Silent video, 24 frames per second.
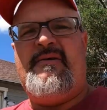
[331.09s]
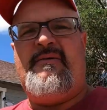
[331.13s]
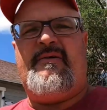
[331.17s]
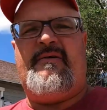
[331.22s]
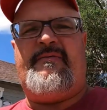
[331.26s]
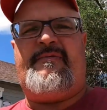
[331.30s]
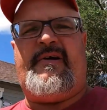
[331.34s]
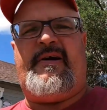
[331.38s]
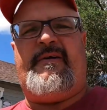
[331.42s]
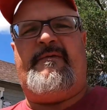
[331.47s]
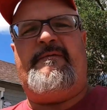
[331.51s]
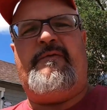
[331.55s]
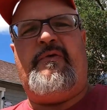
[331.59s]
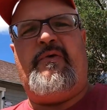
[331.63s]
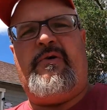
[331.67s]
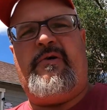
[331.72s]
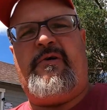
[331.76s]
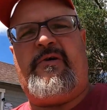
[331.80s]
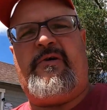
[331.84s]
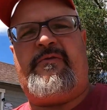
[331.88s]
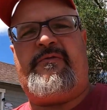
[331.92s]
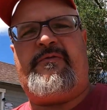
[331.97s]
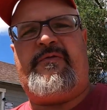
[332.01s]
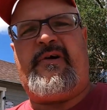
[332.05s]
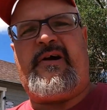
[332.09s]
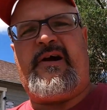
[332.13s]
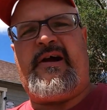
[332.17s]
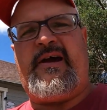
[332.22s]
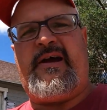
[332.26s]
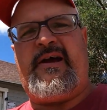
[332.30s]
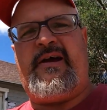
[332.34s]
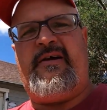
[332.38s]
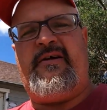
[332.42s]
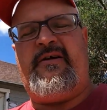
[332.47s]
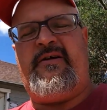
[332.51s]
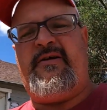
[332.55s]
We've had forest
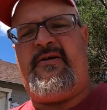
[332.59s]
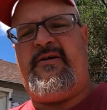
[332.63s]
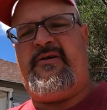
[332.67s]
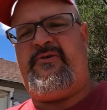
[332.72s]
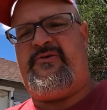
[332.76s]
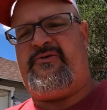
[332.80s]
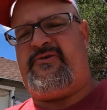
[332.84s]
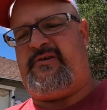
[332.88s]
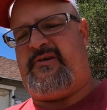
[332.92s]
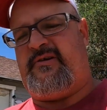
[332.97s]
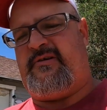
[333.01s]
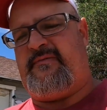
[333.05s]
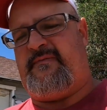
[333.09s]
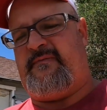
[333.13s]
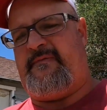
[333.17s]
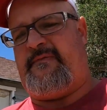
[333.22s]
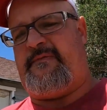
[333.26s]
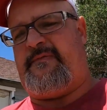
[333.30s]
fires and